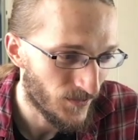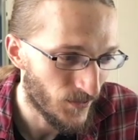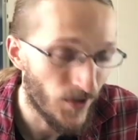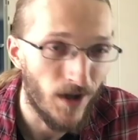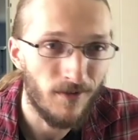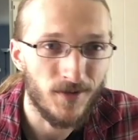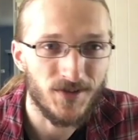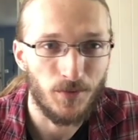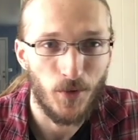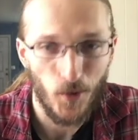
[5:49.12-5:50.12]
love or
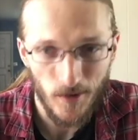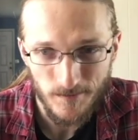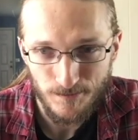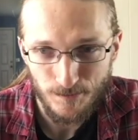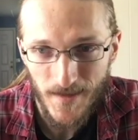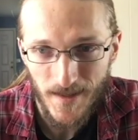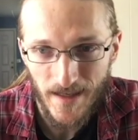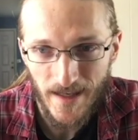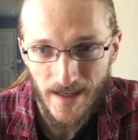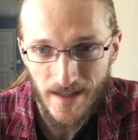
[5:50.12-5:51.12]
support.
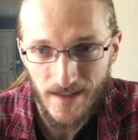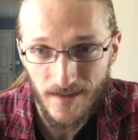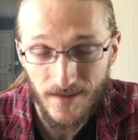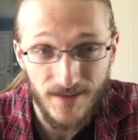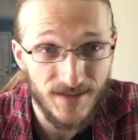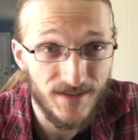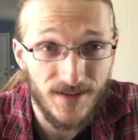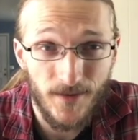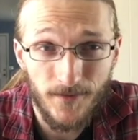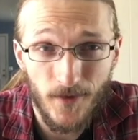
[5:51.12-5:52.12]
And this is
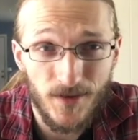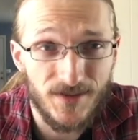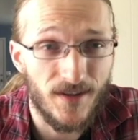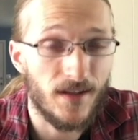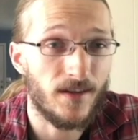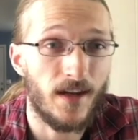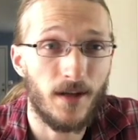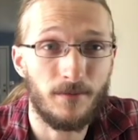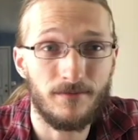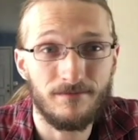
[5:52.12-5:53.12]
the first thing that
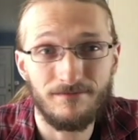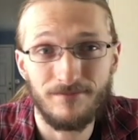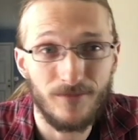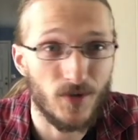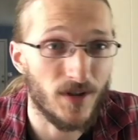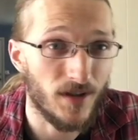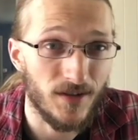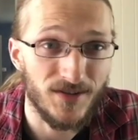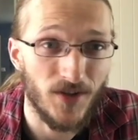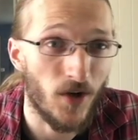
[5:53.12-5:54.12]
I'm going
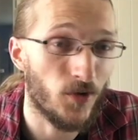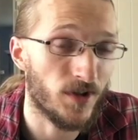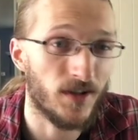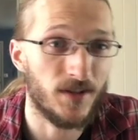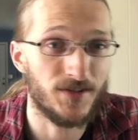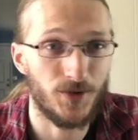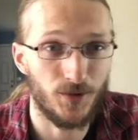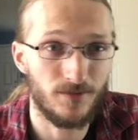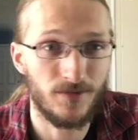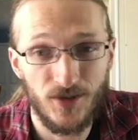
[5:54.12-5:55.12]
to start looking into.
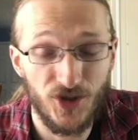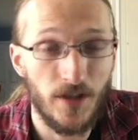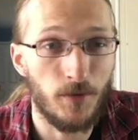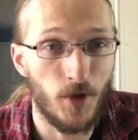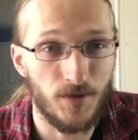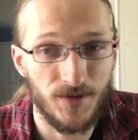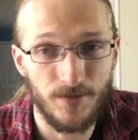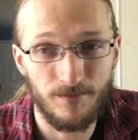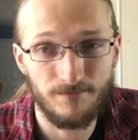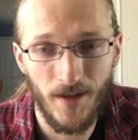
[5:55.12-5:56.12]
GMOs.
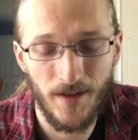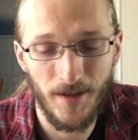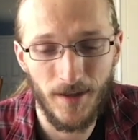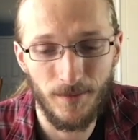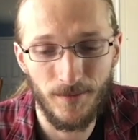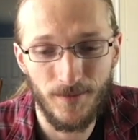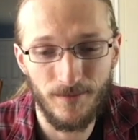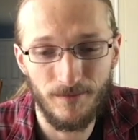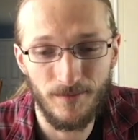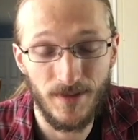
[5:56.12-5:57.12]

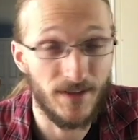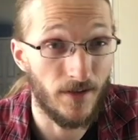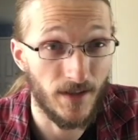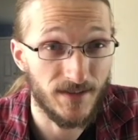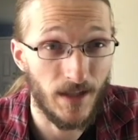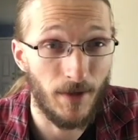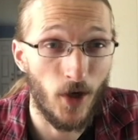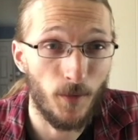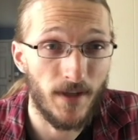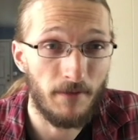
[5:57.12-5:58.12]
Until next time, I
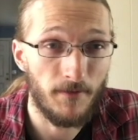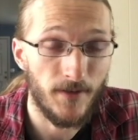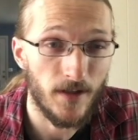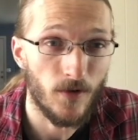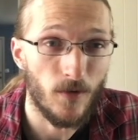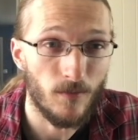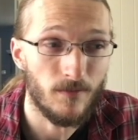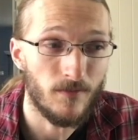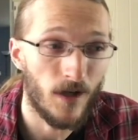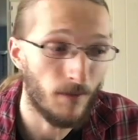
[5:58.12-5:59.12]
hope to have a video
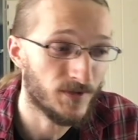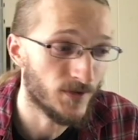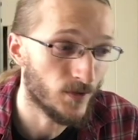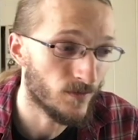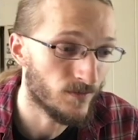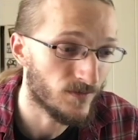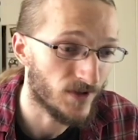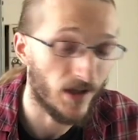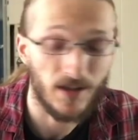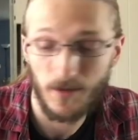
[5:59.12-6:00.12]
up soon
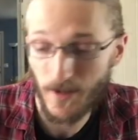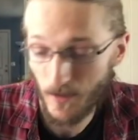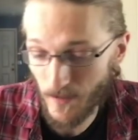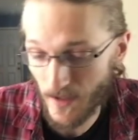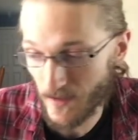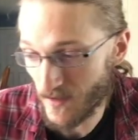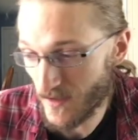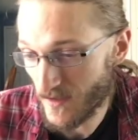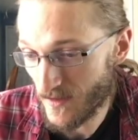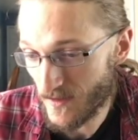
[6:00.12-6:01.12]
talking about
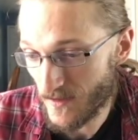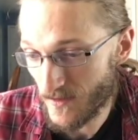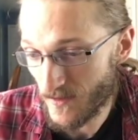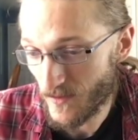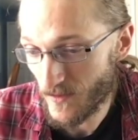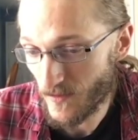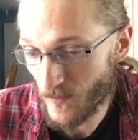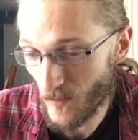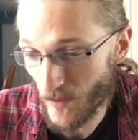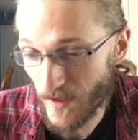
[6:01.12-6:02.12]

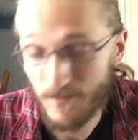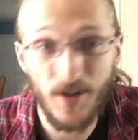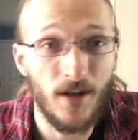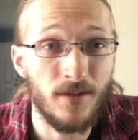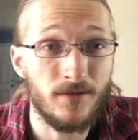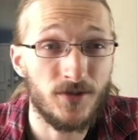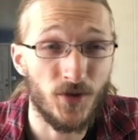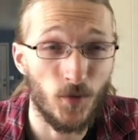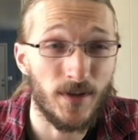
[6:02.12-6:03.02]
what I've done to